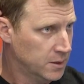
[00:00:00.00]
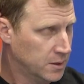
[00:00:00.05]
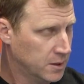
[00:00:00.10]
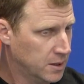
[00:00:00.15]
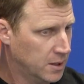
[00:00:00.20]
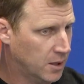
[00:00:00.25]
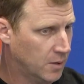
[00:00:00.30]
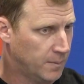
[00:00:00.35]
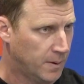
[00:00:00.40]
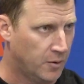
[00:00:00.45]

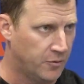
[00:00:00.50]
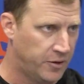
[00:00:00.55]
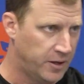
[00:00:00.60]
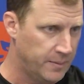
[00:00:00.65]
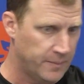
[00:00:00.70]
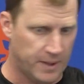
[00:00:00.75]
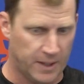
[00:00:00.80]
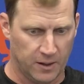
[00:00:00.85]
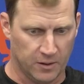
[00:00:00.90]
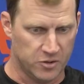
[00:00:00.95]
You know, both
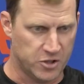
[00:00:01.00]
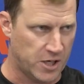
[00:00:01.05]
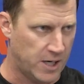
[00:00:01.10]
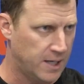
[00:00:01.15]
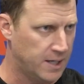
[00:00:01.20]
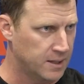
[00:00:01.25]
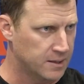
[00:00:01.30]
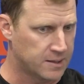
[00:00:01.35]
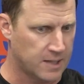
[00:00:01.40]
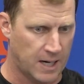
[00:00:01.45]
him and
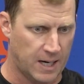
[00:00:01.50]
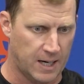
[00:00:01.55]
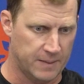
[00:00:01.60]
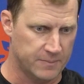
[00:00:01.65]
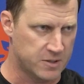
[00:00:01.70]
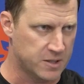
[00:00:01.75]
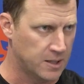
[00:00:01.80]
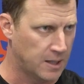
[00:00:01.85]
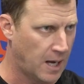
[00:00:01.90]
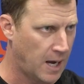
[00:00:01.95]
LJ at
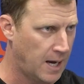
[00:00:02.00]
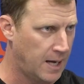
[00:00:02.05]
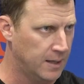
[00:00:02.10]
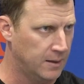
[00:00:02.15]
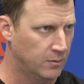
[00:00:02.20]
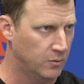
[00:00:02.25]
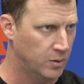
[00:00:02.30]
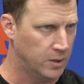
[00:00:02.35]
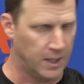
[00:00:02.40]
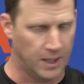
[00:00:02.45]
times
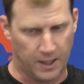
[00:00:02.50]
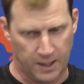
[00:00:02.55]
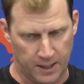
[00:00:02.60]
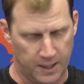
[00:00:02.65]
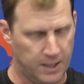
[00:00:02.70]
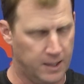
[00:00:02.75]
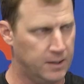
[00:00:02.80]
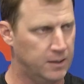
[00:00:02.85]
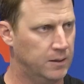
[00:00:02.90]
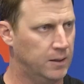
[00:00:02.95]
tonight would get
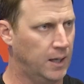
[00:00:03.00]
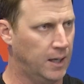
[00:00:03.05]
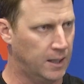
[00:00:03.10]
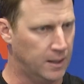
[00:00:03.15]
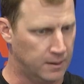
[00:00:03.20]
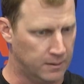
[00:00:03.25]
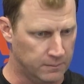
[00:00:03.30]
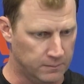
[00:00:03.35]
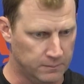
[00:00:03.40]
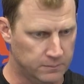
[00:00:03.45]
hit,
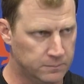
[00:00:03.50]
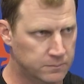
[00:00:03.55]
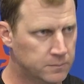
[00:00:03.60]
and,